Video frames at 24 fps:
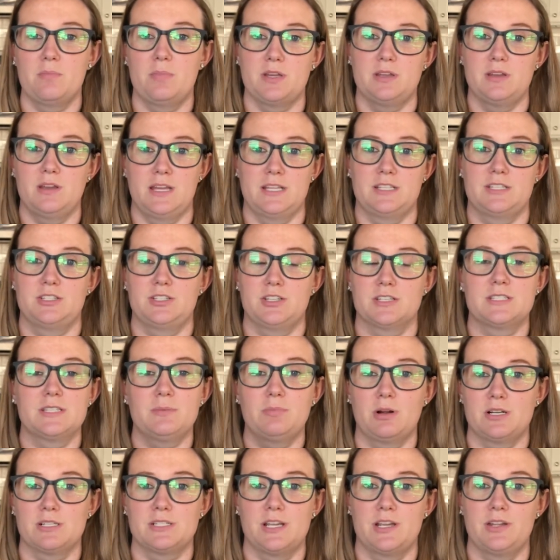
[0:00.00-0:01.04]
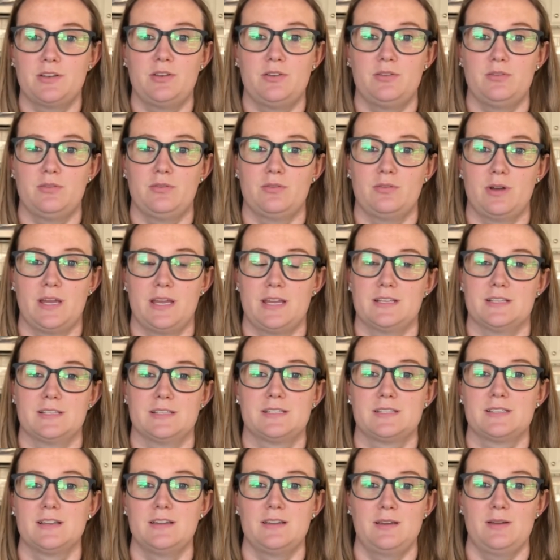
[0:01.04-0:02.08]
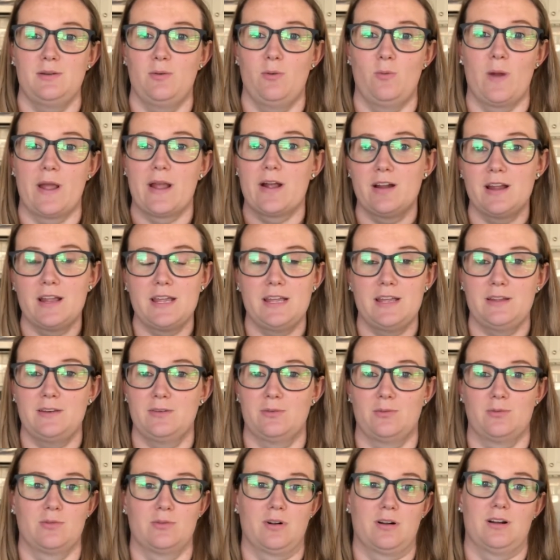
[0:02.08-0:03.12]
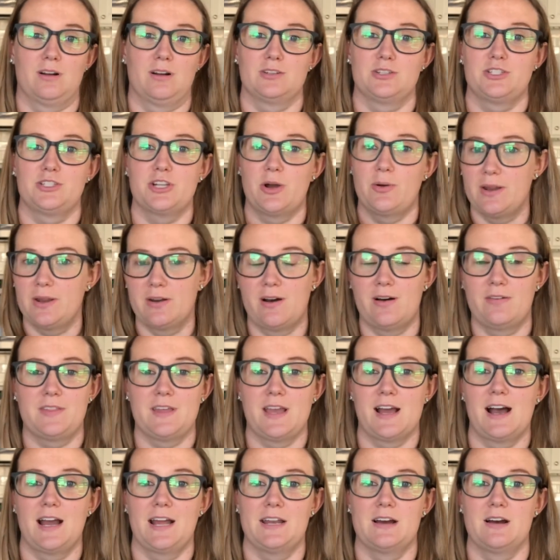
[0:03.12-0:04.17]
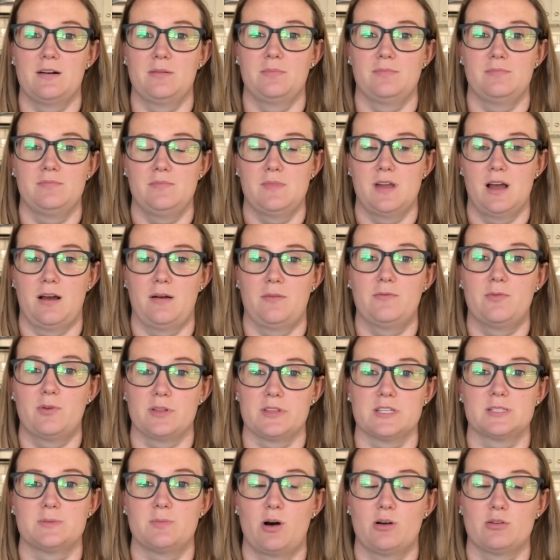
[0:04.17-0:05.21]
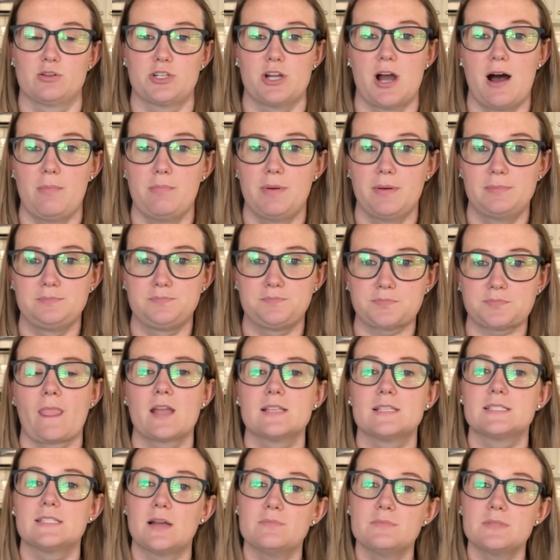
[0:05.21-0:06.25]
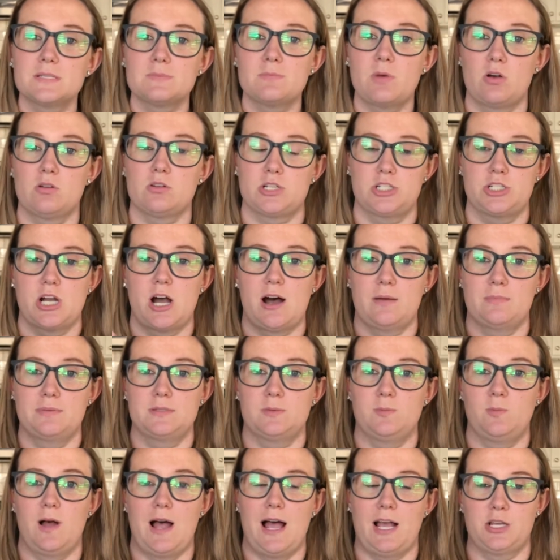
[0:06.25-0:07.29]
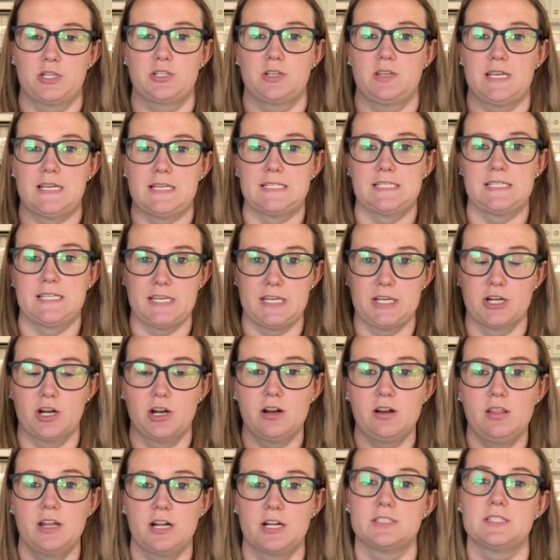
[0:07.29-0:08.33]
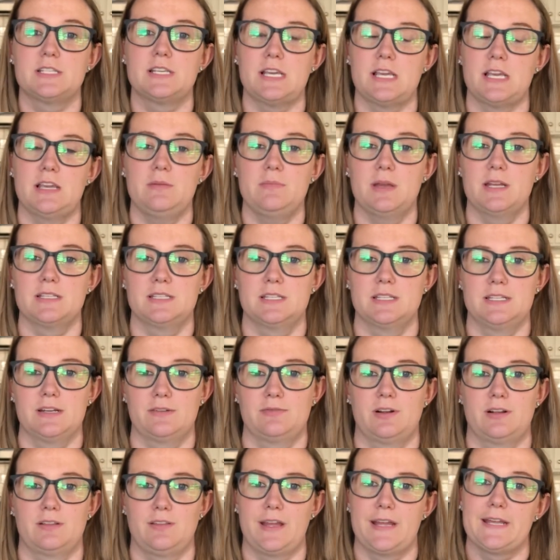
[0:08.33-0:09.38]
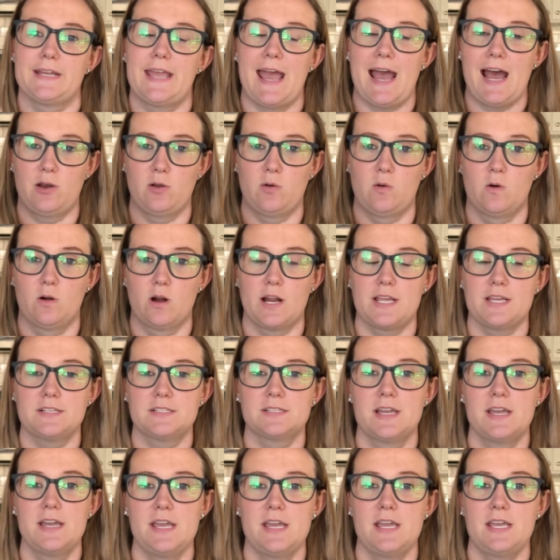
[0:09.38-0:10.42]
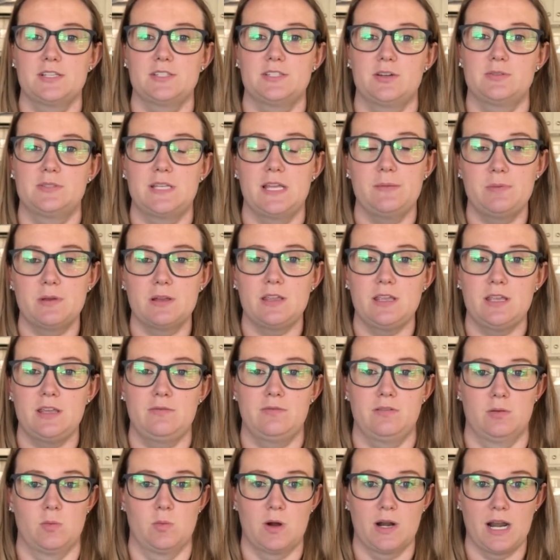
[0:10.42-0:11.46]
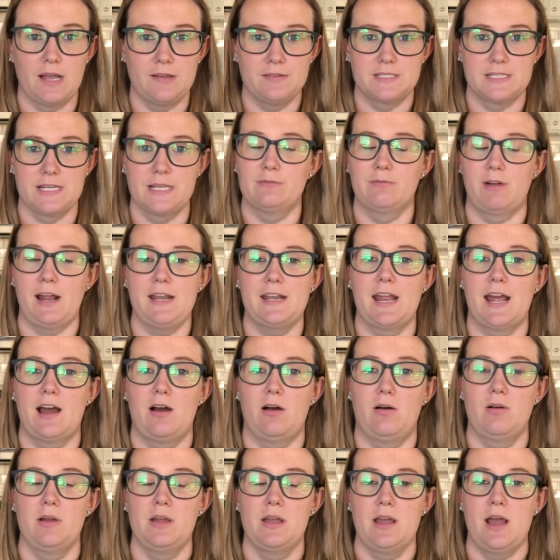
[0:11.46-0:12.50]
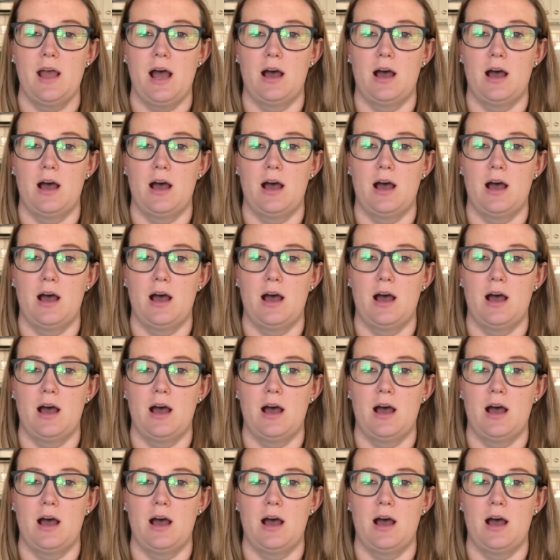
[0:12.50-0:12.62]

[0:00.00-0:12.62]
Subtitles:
but it's just the person who is wearing or showing off the item for the small shop. Some small shops will actually tier their team into different categories. So typically, from what I've seen right now,